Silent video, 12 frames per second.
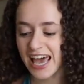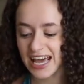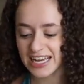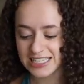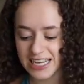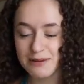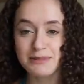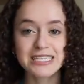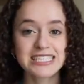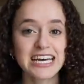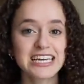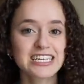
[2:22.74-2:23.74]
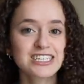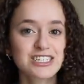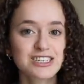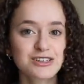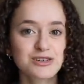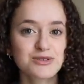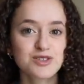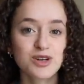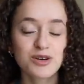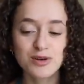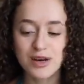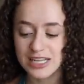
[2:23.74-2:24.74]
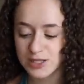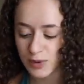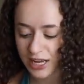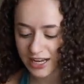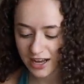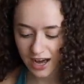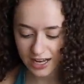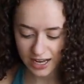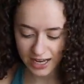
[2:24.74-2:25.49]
and I'm excited to show you guys what I got.